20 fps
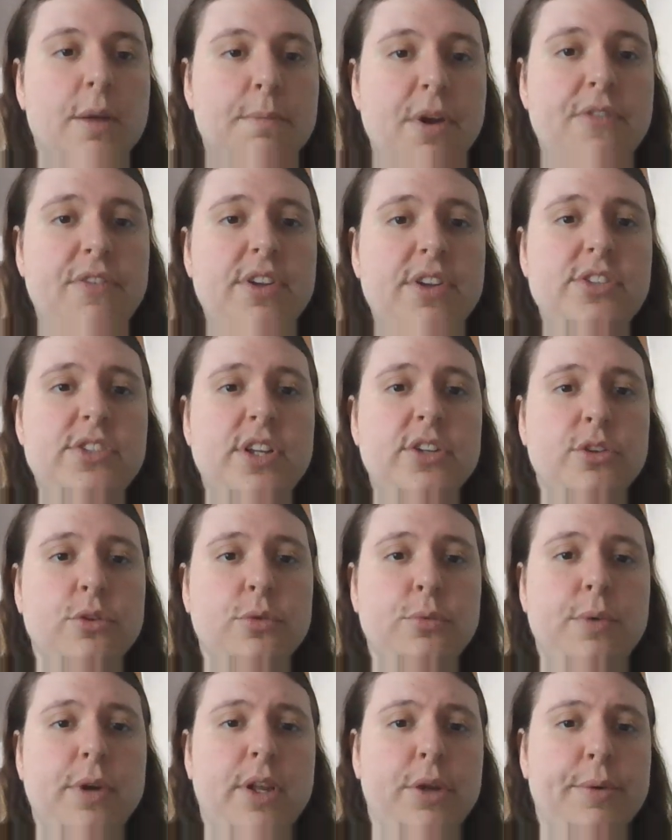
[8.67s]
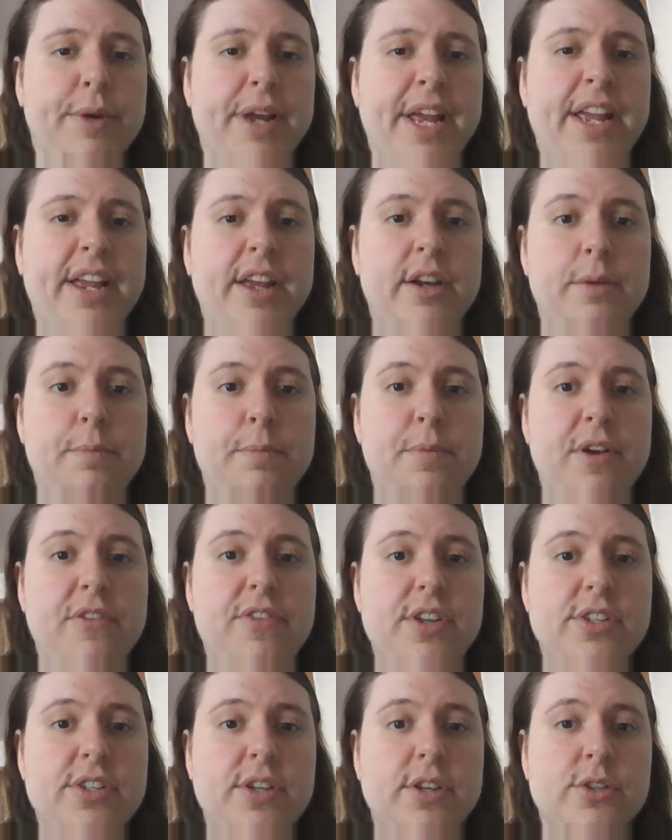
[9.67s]
Buffy, Xander, and Willow are hanging out at
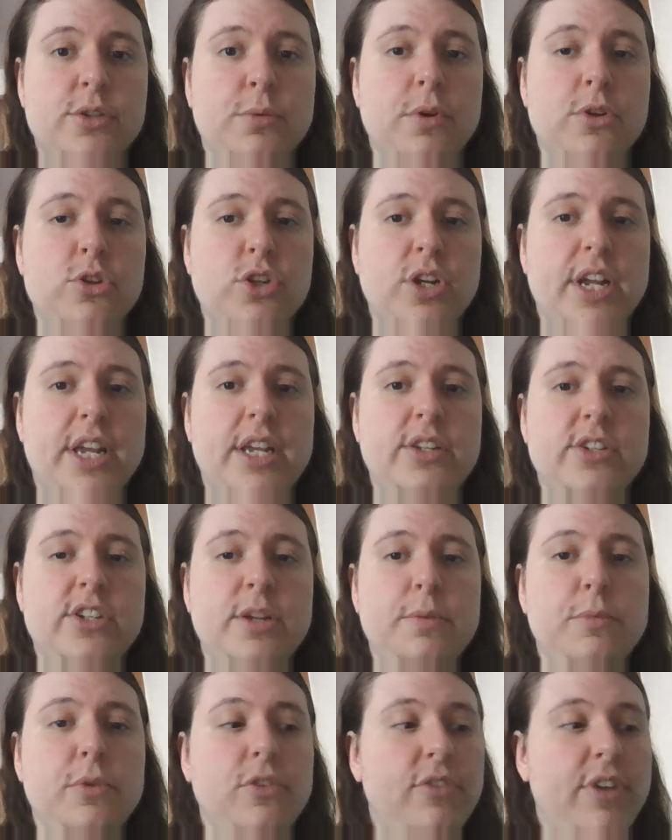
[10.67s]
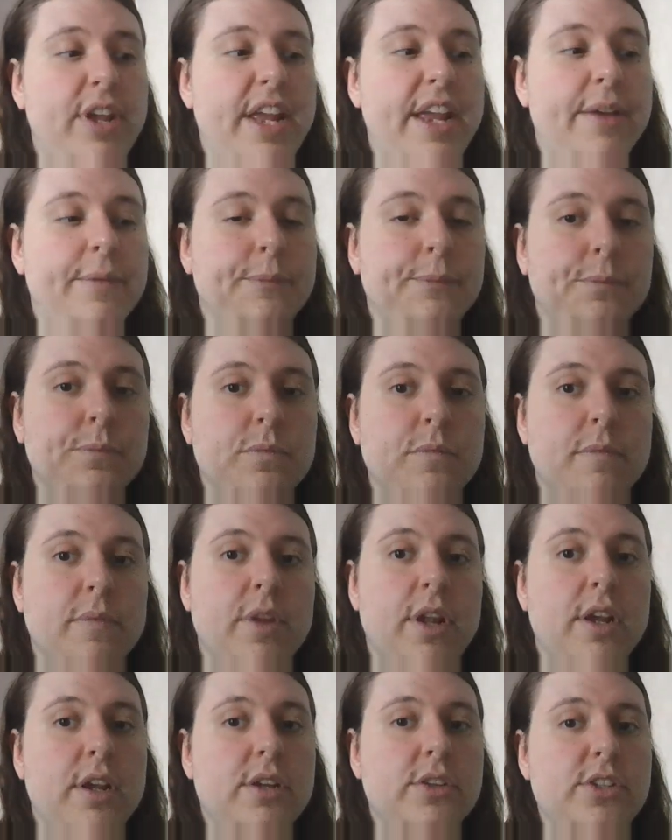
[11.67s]
Buffy's house watching a Hindi movie.
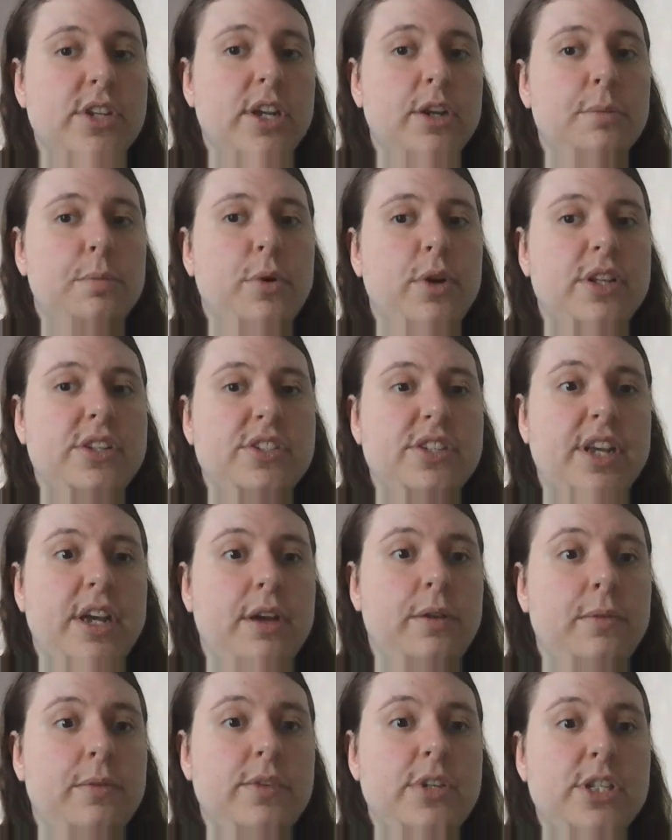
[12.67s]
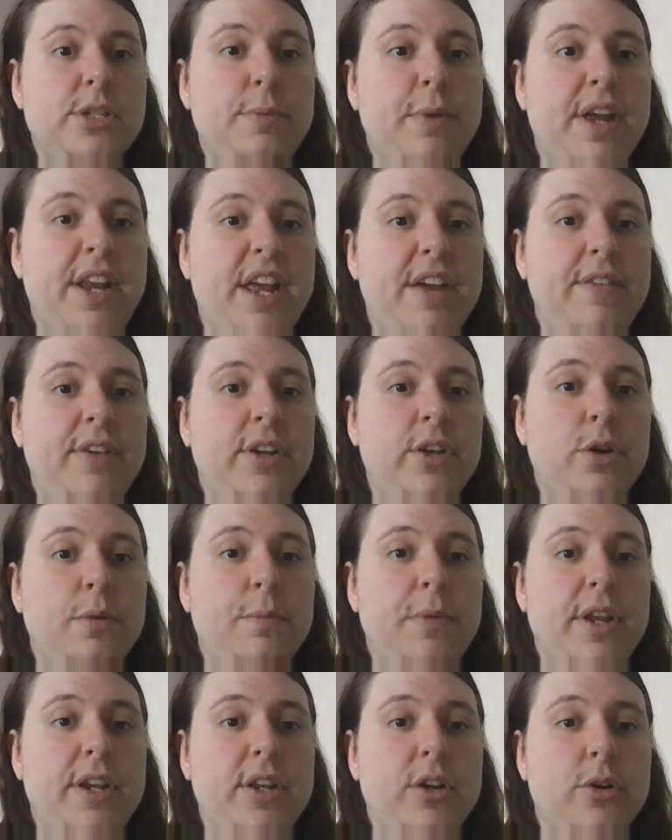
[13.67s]
Xander points out, despite having no
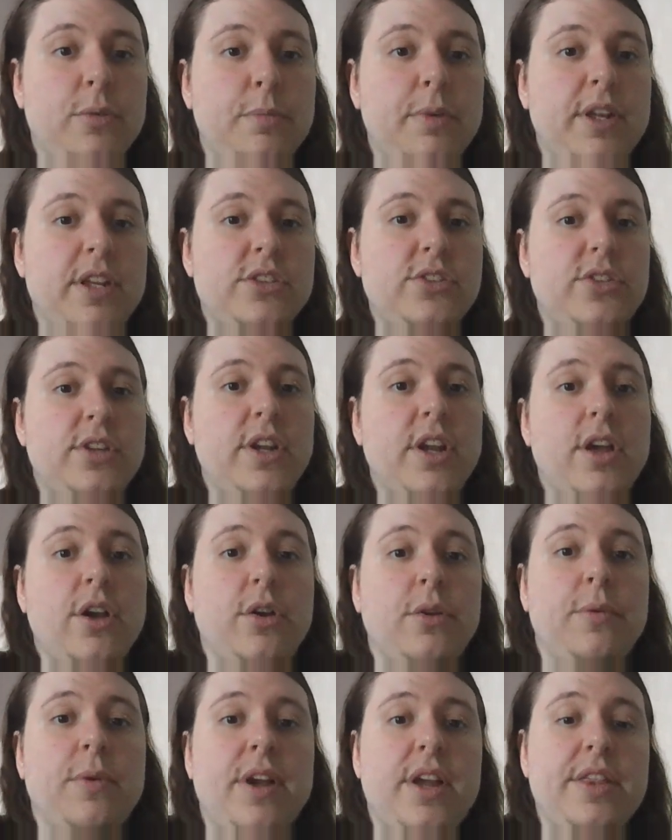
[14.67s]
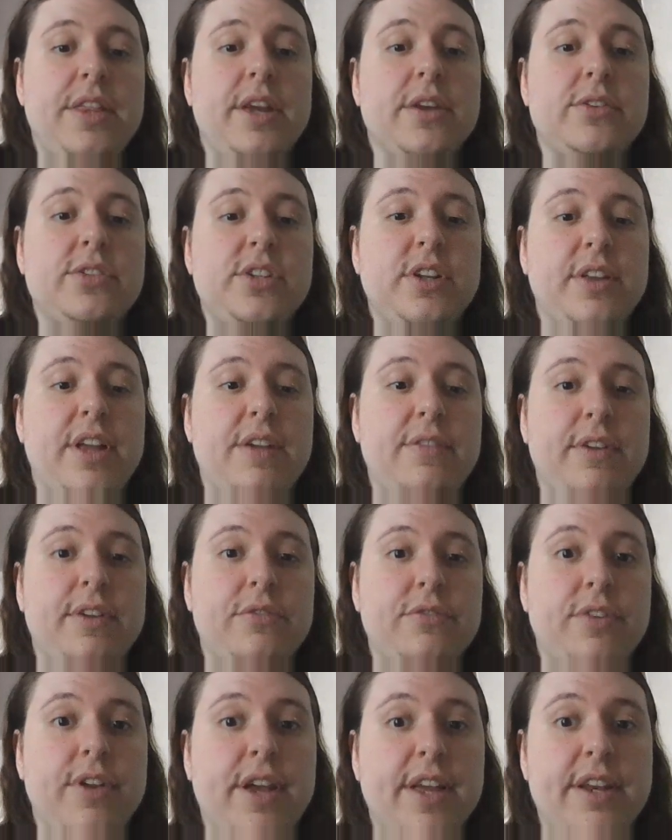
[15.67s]
money or place to go, they are still having
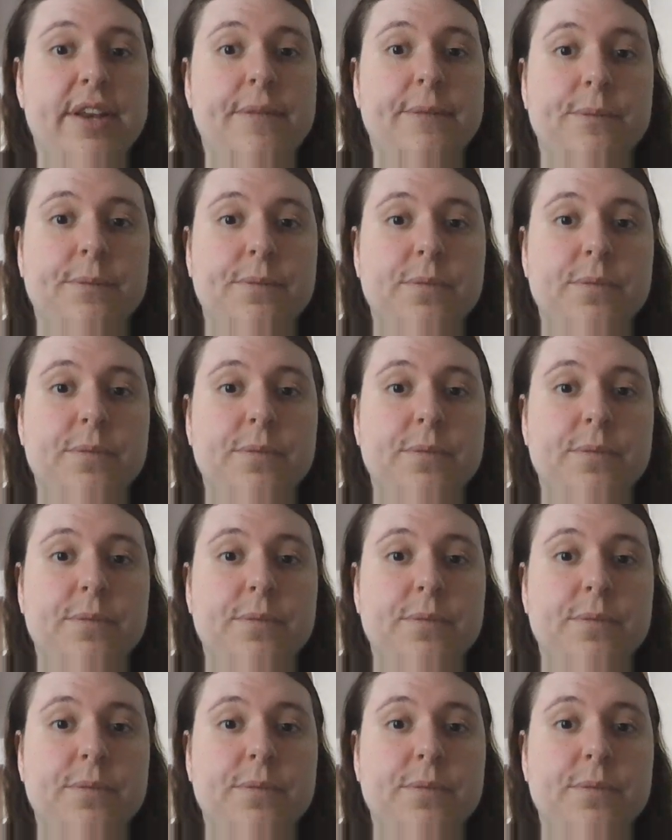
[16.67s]
fun.